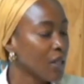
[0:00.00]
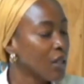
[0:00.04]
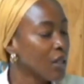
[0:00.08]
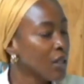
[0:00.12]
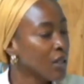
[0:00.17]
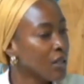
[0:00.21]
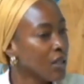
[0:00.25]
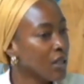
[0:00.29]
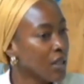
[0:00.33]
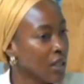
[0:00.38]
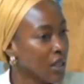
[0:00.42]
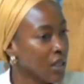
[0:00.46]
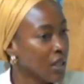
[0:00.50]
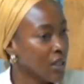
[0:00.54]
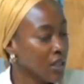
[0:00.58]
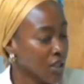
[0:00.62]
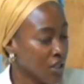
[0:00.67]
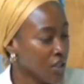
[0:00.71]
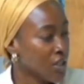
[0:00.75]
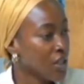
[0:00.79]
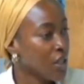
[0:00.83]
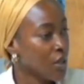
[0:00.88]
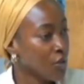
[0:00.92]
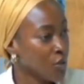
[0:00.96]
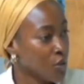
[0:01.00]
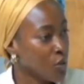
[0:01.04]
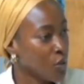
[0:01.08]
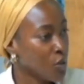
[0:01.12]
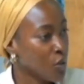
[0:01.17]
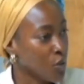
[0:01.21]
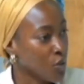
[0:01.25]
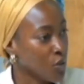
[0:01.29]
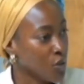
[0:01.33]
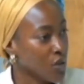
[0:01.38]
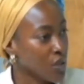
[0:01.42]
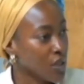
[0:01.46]
They reached out to
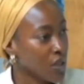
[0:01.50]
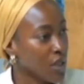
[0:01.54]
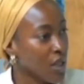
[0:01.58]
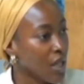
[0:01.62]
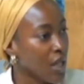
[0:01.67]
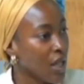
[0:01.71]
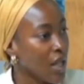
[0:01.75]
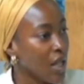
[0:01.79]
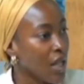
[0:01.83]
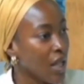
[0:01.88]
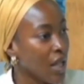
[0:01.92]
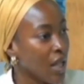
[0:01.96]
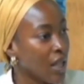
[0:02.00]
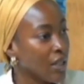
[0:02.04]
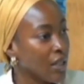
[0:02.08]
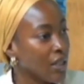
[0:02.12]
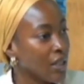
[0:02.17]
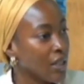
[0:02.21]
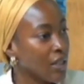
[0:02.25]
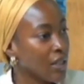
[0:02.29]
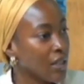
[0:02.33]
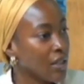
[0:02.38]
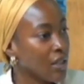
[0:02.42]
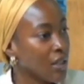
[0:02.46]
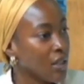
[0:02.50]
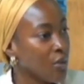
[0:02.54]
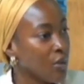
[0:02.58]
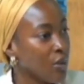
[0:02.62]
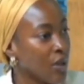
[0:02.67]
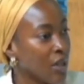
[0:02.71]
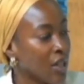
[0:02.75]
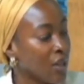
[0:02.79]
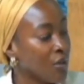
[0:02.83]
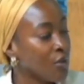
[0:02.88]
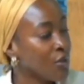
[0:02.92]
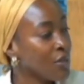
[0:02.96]
us and they
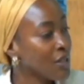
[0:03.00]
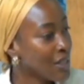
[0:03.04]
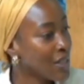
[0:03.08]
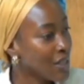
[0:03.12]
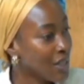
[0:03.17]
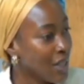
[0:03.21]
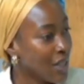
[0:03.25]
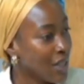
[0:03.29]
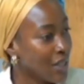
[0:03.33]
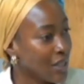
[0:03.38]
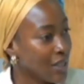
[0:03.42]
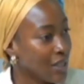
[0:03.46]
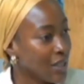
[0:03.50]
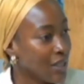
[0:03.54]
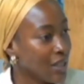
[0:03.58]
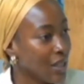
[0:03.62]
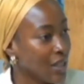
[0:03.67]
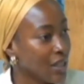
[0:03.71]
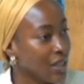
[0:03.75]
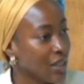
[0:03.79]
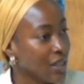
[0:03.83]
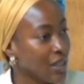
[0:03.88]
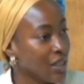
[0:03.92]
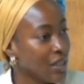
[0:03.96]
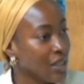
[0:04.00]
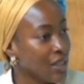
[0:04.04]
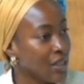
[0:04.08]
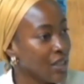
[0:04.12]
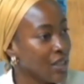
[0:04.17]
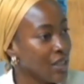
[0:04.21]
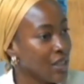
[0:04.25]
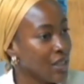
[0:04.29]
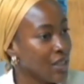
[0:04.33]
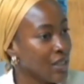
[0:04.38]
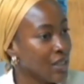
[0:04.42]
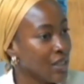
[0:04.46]
were concerned that the
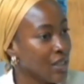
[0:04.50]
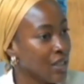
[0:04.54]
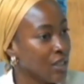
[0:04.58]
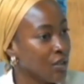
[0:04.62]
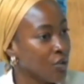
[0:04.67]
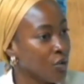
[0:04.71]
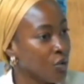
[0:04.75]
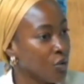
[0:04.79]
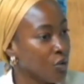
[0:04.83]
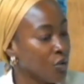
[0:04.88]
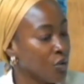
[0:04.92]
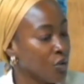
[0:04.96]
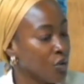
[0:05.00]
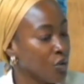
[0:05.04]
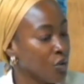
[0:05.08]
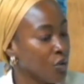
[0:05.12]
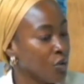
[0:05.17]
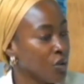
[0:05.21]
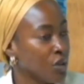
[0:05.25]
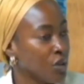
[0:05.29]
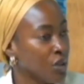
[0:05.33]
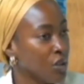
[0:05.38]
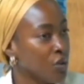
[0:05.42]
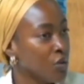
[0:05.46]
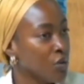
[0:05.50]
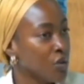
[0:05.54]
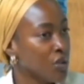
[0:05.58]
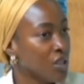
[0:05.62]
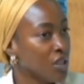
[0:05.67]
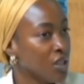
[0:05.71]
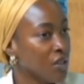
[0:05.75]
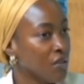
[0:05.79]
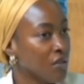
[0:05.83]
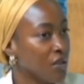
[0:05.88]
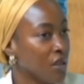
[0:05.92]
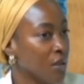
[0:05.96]
ECSL, you know, did not
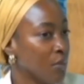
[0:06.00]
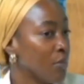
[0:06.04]
give them